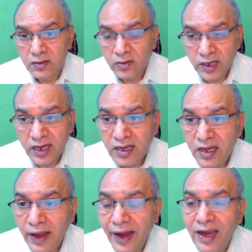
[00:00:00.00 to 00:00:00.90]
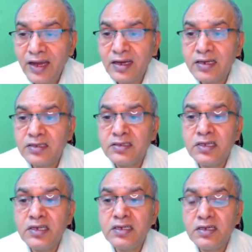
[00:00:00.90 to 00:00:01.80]
Okay, and
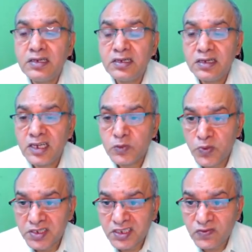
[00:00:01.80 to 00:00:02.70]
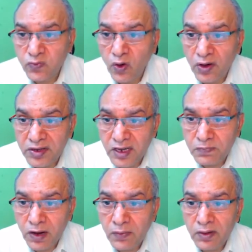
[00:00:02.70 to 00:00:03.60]
the expression for real
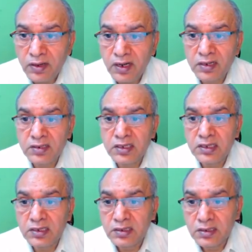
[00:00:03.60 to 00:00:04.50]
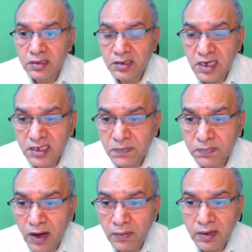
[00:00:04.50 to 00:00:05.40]
power and the reactive
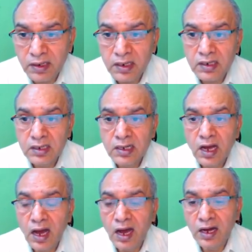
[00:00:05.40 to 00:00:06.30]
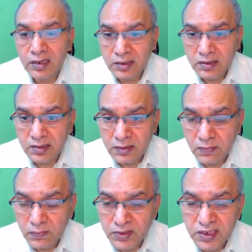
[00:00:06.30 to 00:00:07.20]
power are
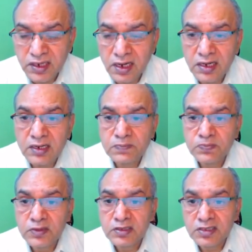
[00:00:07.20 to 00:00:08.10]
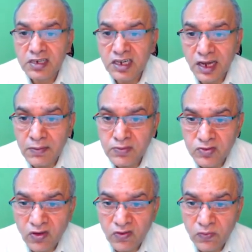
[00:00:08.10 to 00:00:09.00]
basically 3 times
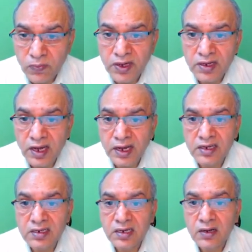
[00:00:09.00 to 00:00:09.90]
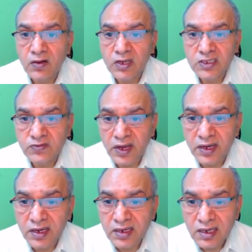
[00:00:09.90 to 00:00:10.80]
of Bn In cos phi
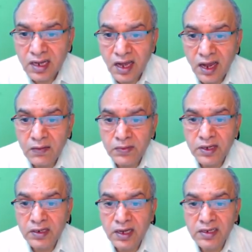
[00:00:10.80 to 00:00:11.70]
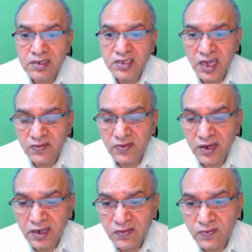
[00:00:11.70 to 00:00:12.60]
n and Bn In sin phi
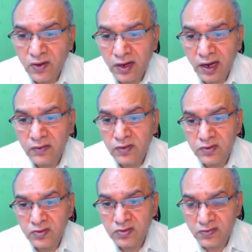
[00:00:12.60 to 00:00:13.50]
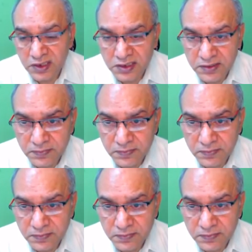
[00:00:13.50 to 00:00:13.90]
n for n1 to infinity.